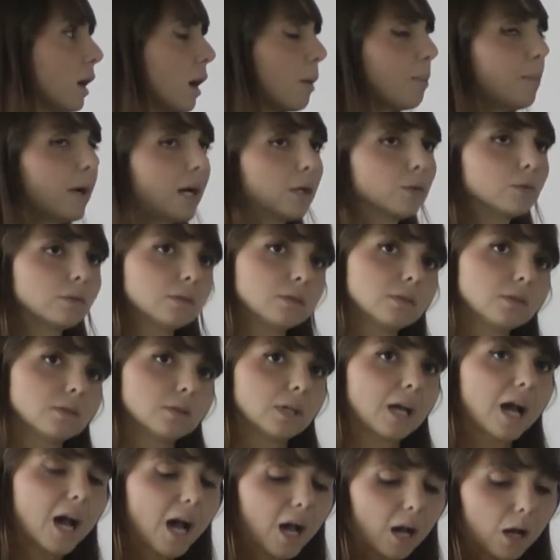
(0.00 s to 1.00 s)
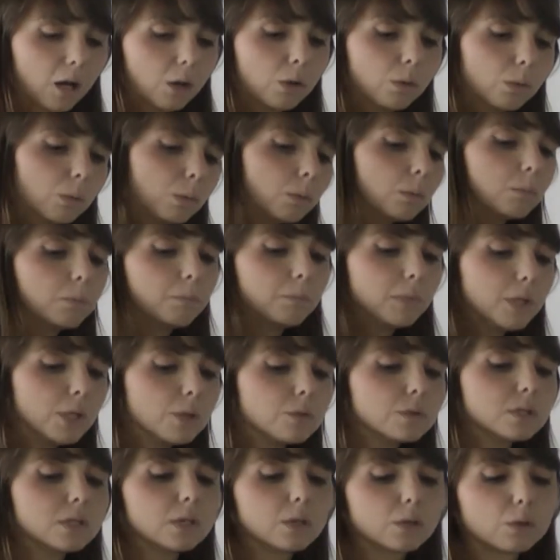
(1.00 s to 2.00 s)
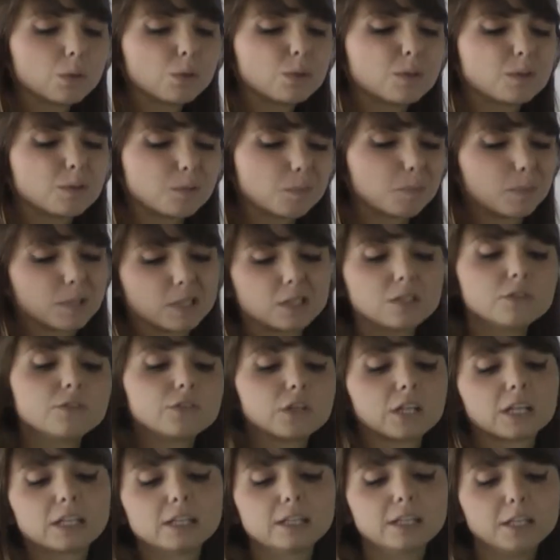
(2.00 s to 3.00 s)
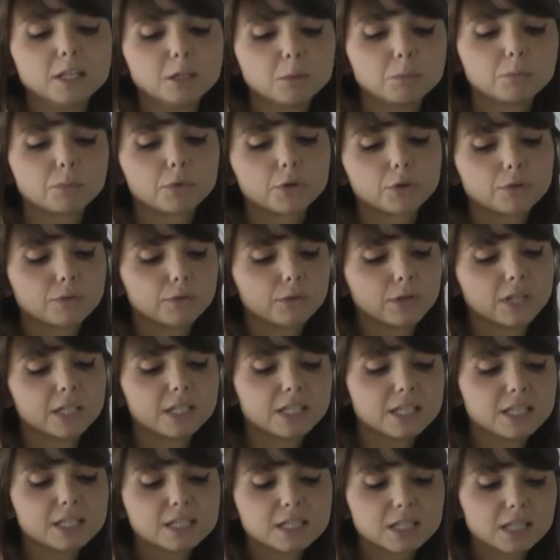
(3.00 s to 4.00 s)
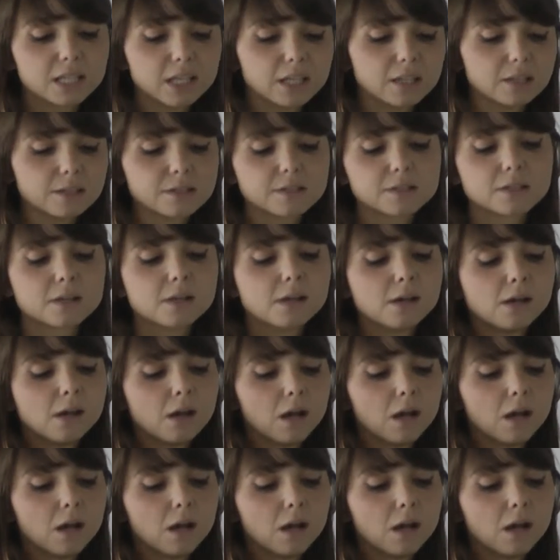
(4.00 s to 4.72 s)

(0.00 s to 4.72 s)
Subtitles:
About how music could specifically improve reading skills,